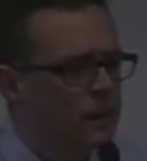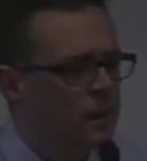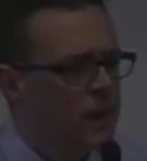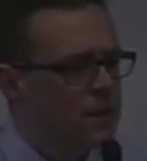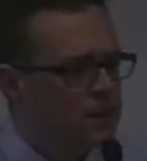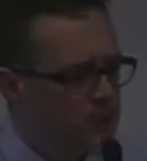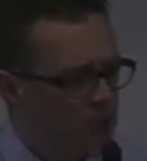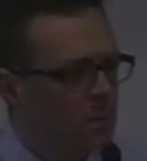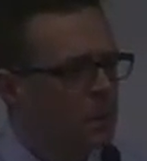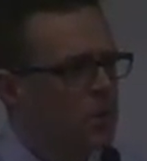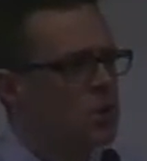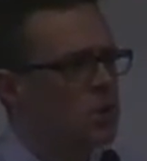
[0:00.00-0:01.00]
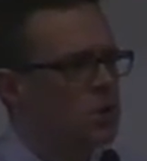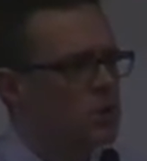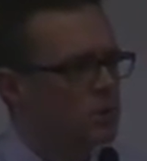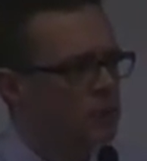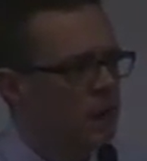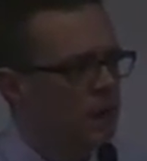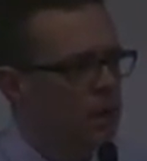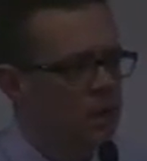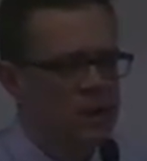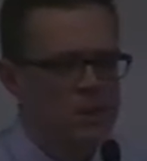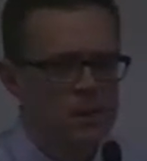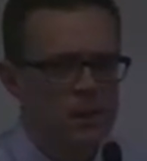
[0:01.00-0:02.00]
and still pursues you by the
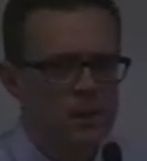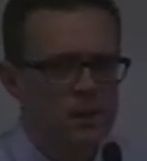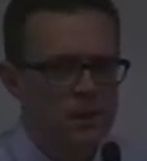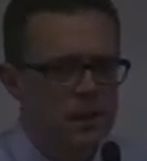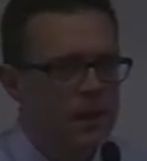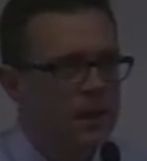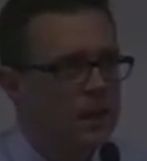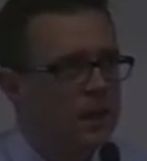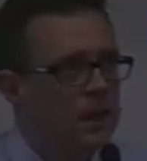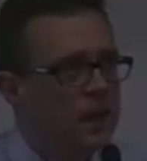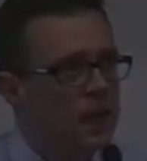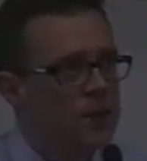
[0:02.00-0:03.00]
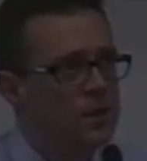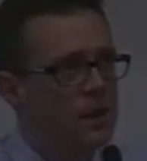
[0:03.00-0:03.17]
Holy Spirit tonight. Is there